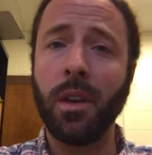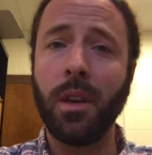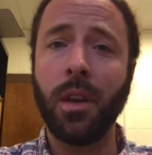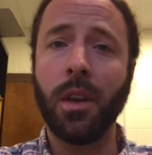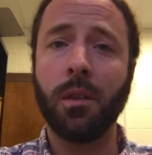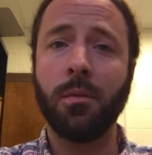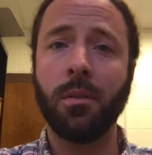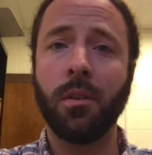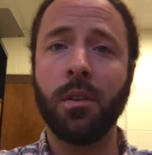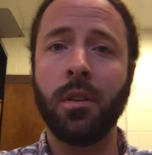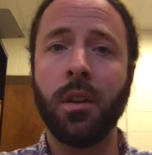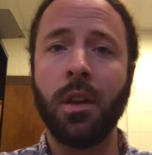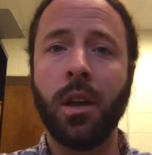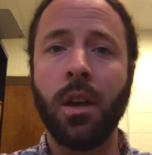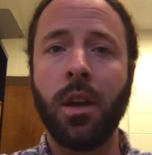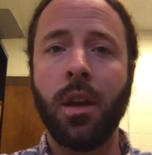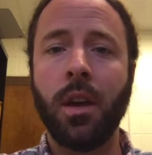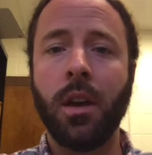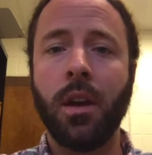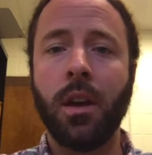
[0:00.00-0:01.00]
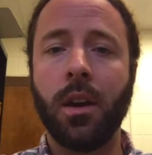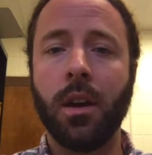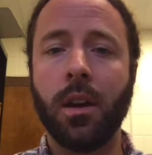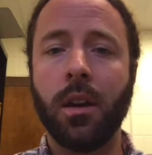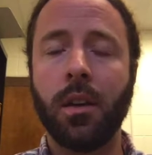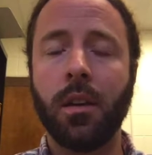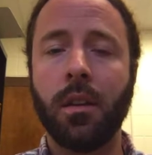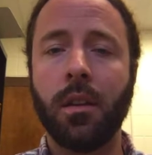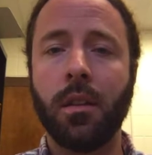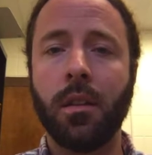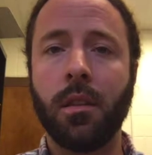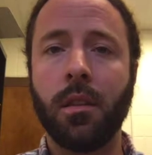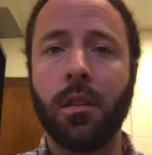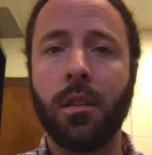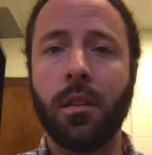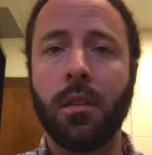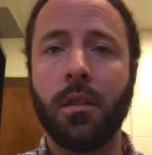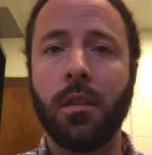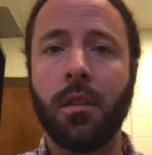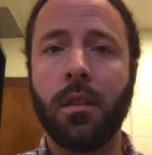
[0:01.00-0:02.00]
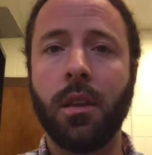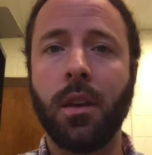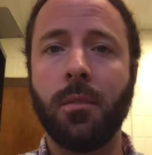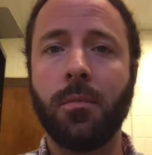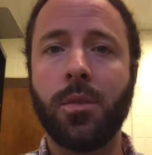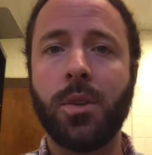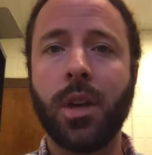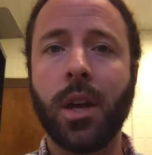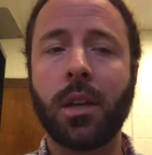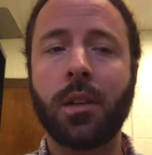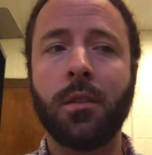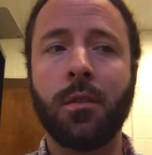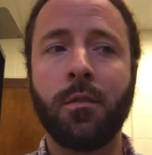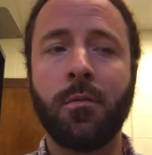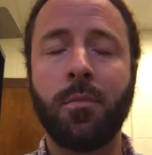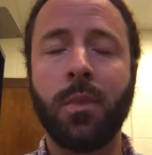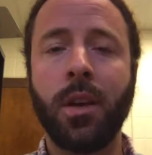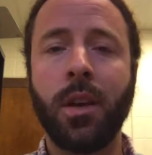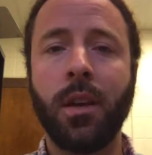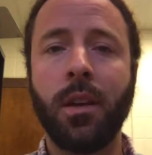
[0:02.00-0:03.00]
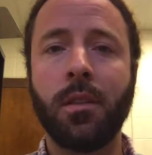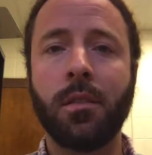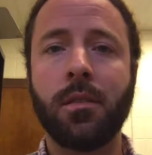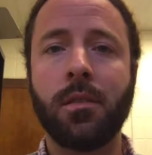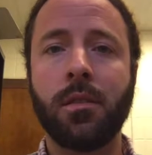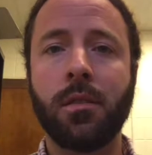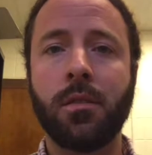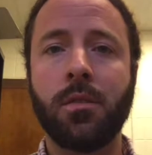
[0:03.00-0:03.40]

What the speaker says: equal. Uh, the objective piece